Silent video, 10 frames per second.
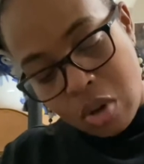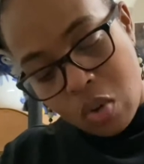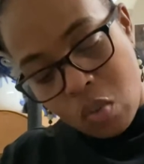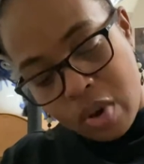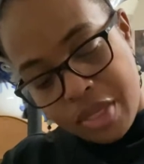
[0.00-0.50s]

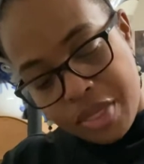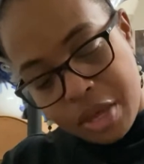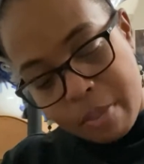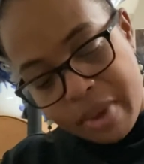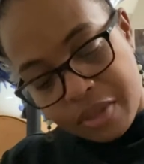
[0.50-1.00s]
One thing
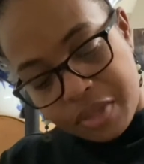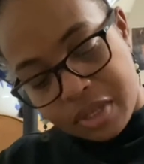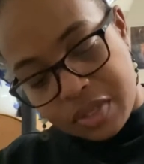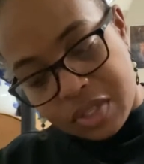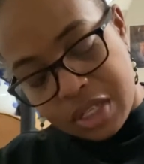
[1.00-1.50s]
about
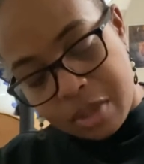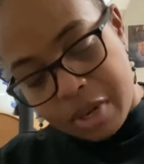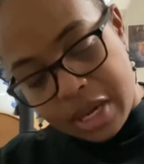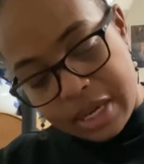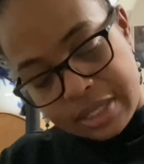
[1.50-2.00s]
these
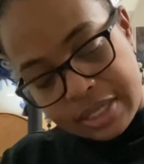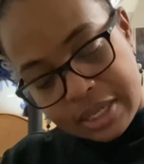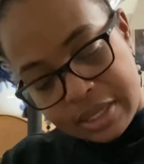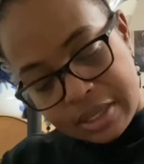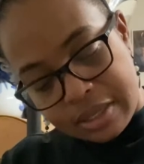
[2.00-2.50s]
teapots
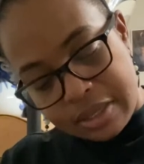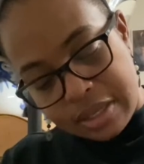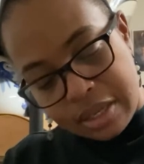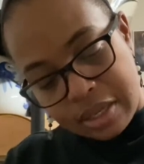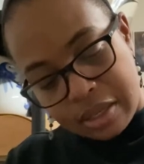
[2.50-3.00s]
is,
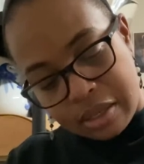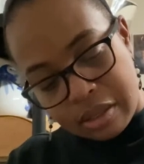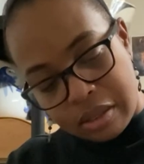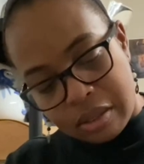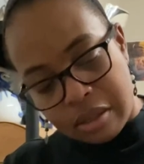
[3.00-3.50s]

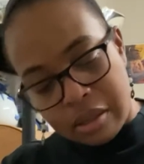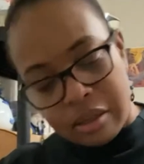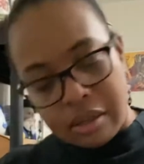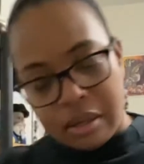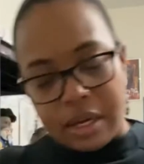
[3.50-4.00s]

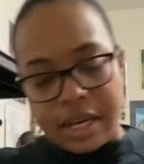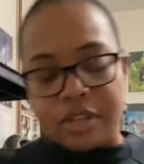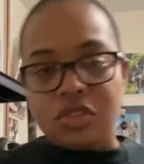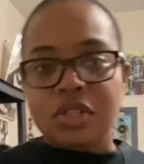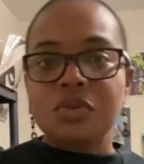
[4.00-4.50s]

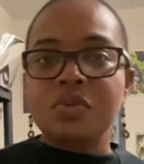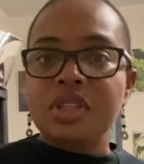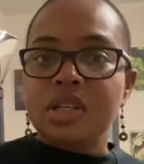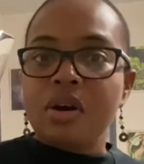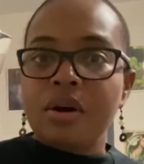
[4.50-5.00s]
and just with
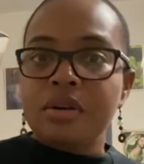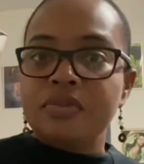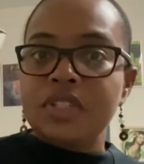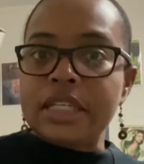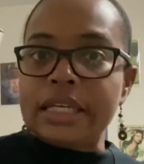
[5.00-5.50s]
the art
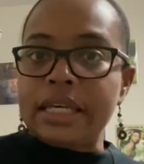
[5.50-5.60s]
of tea